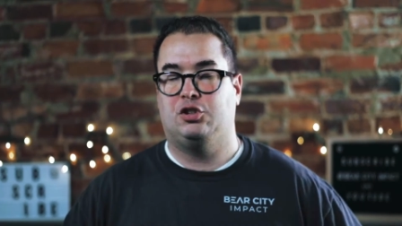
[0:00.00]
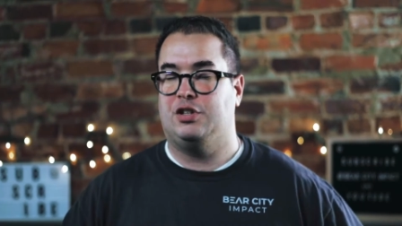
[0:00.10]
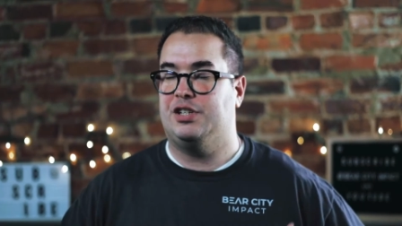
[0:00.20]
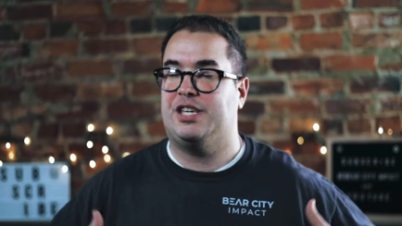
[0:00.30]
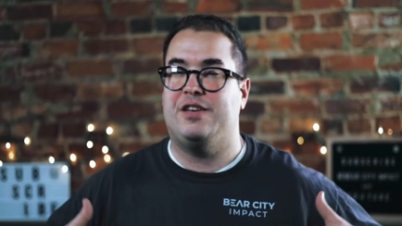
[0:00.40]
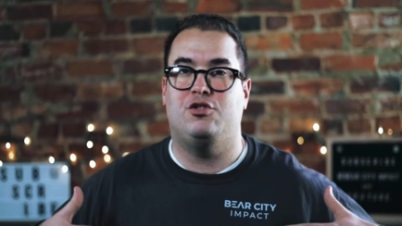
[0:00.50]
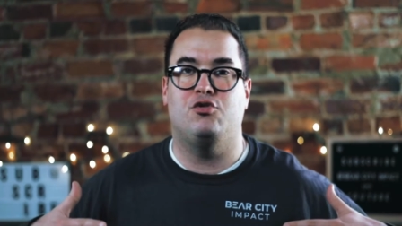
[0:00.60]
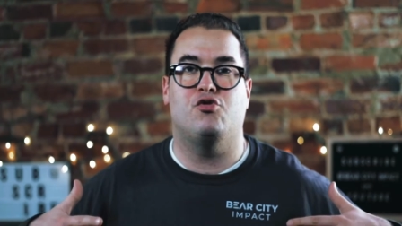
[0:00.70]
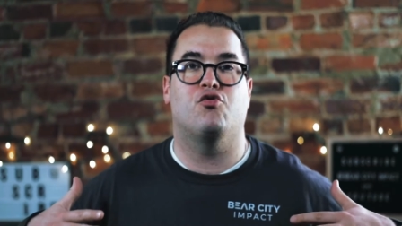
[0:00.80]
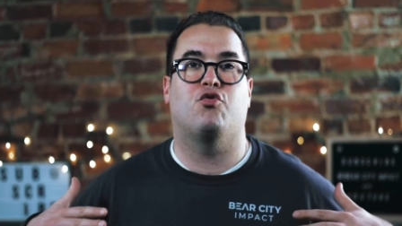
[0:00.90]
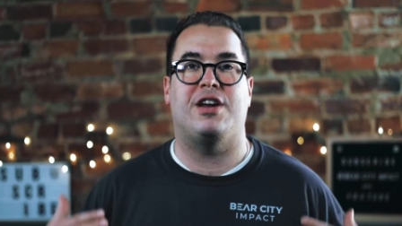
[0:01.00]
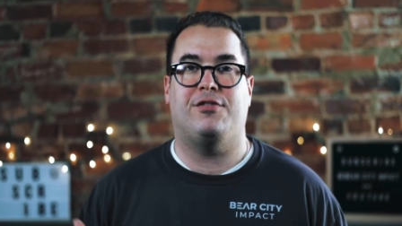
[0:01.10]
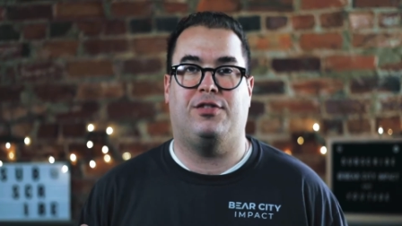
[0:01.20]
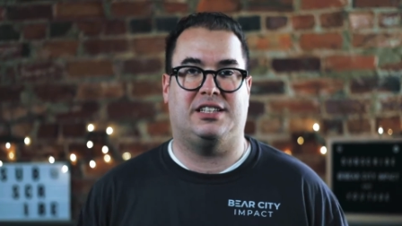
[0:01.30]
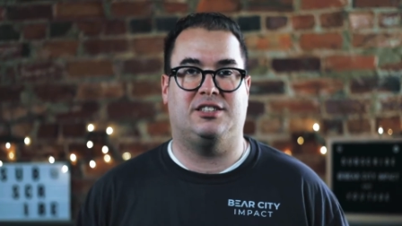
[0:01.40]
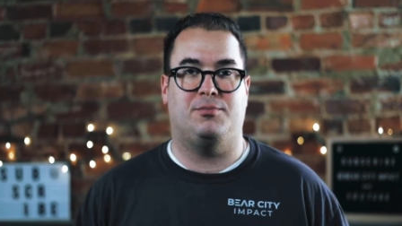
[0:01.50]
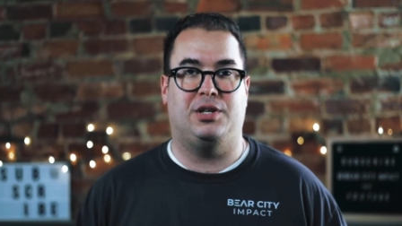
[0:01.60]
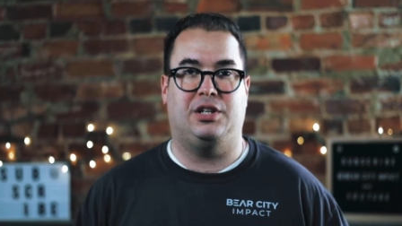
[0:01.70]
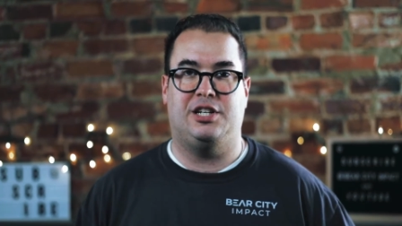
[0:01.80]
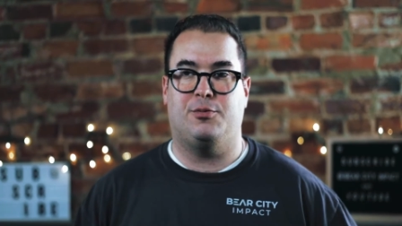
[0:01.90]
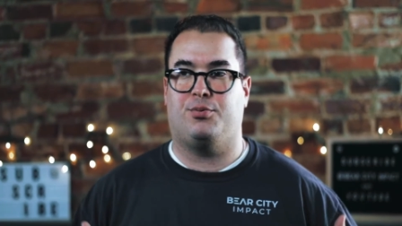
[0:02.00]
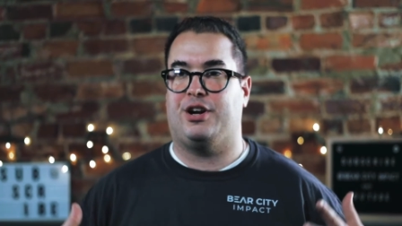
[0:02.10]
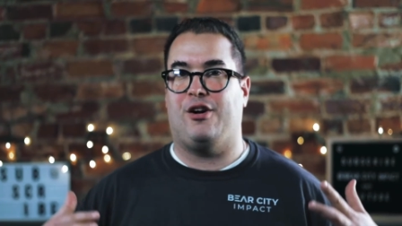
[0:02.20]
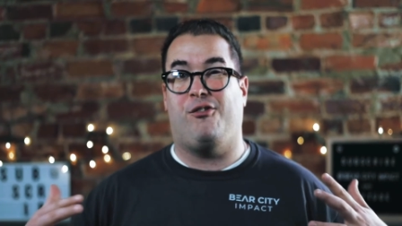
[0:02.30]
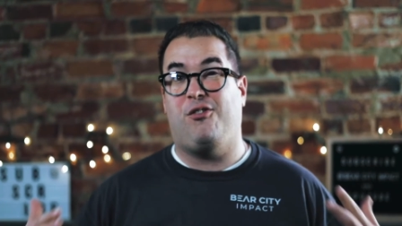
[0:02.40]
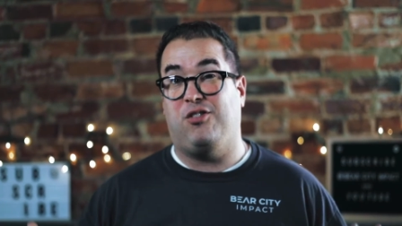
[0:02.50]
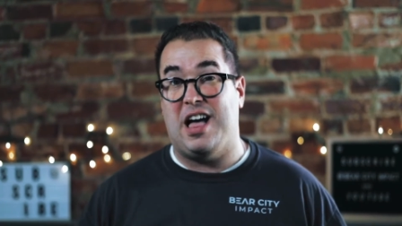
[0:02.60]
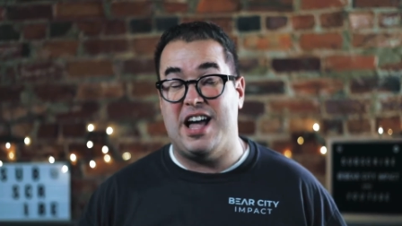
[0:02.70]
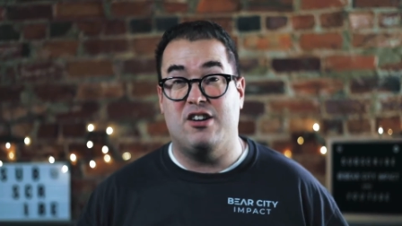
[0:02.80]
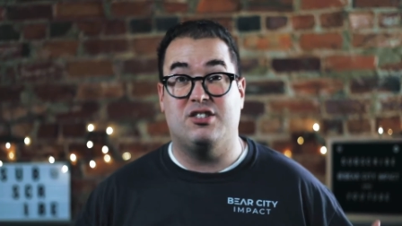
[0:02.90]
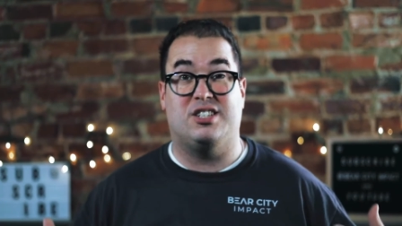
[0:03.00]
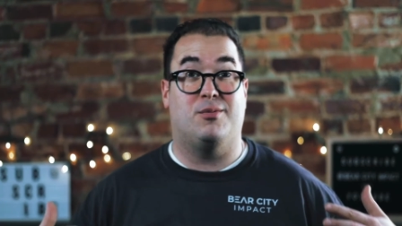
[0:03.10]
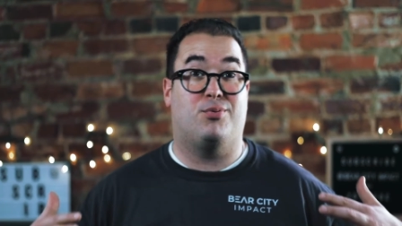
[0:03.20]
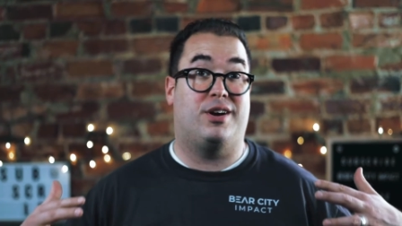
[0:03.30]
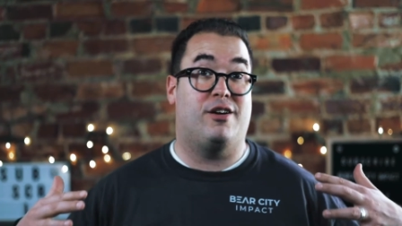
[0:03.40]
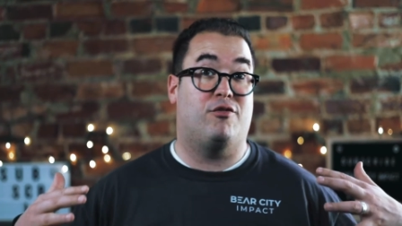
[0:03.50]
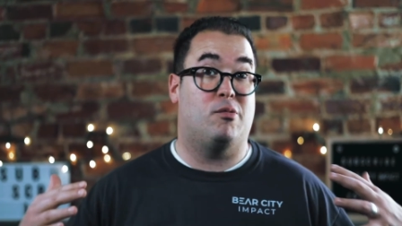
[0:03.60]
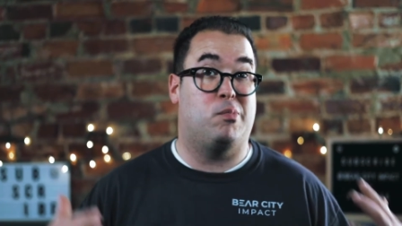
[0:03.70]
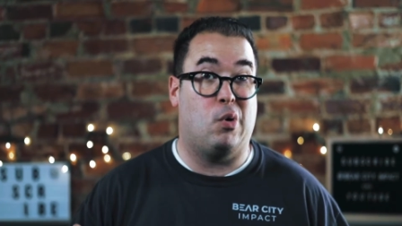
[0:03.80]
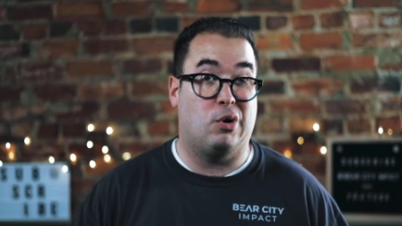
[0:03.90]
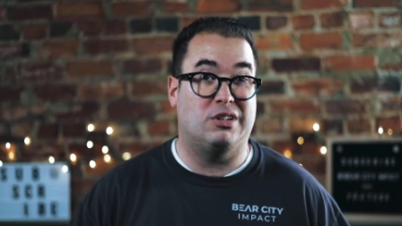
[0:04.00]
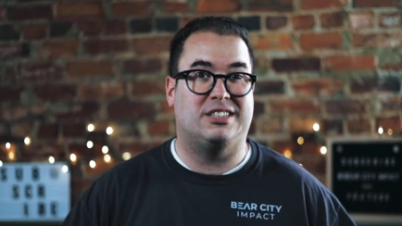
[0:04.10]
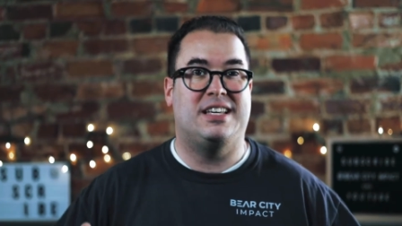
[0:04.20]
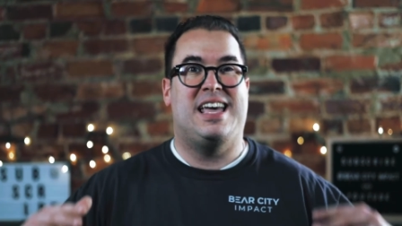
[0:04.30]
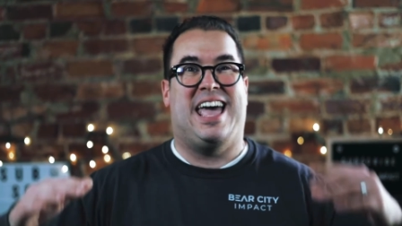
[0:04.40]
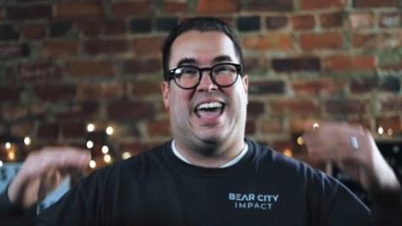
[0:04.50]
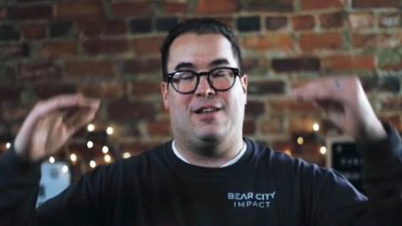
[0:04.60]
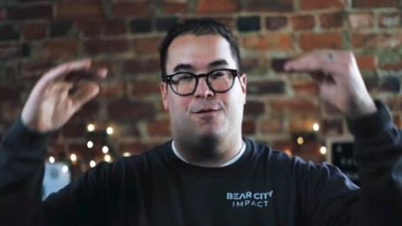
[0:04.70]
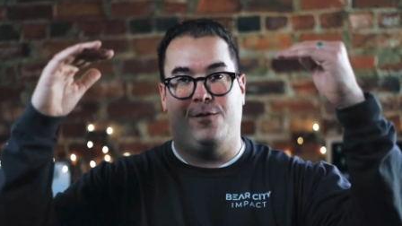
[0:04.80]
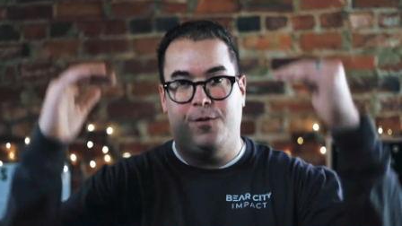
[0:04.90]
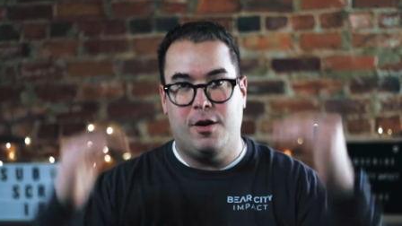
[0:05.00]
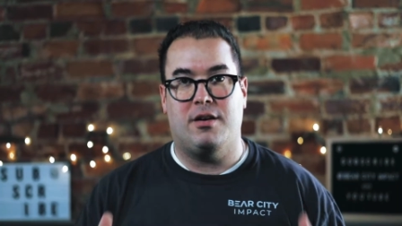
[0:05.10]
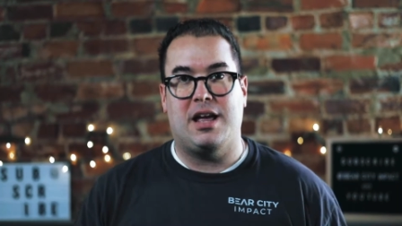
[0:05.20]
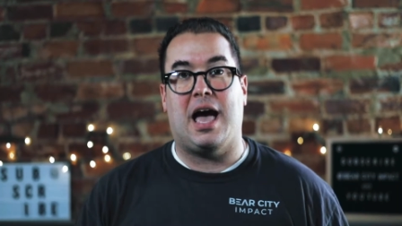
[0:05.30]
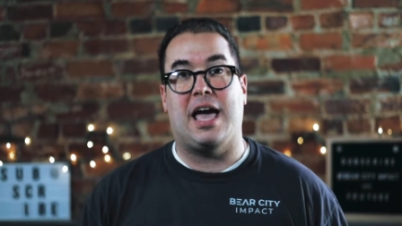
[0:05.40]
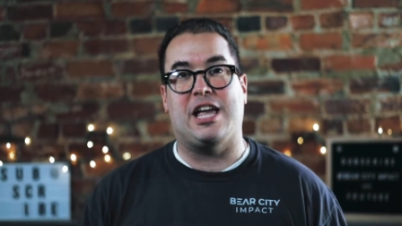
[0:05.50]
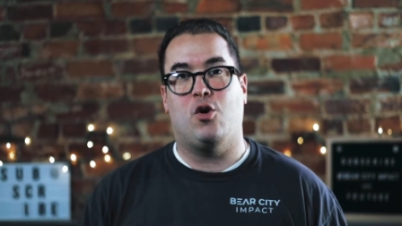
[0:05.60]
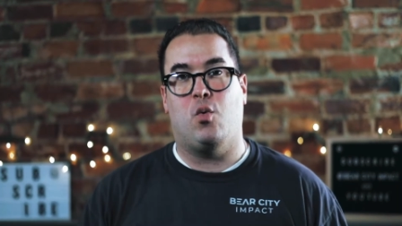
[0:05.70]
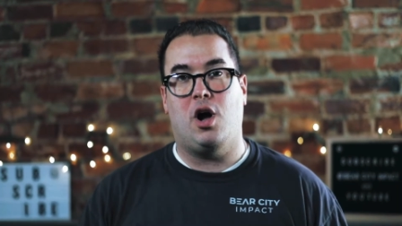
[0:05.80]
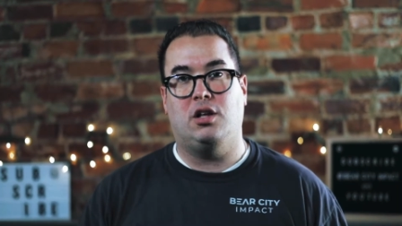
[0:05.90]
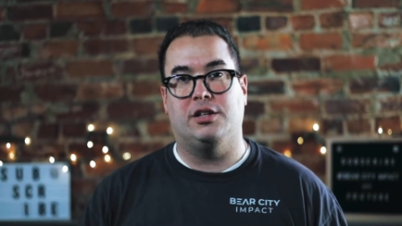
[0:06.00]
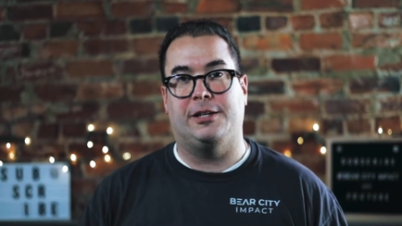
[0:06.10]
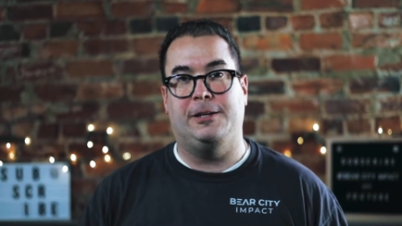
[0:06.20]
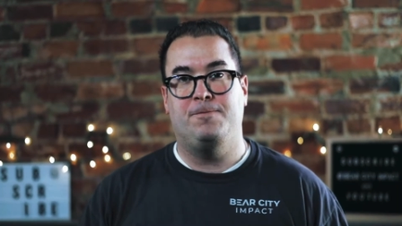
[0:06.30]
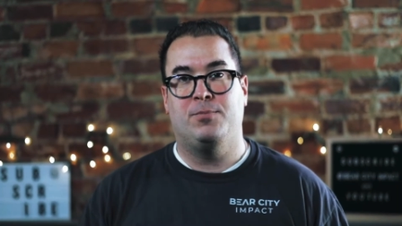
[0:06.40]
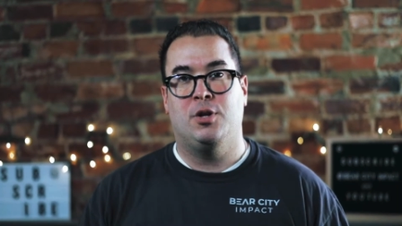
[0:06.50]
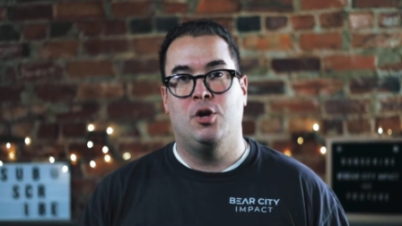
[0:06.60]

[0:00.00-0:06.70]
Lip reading: So this gives you great flexibility to print out flyers and to print out reports at a very high quality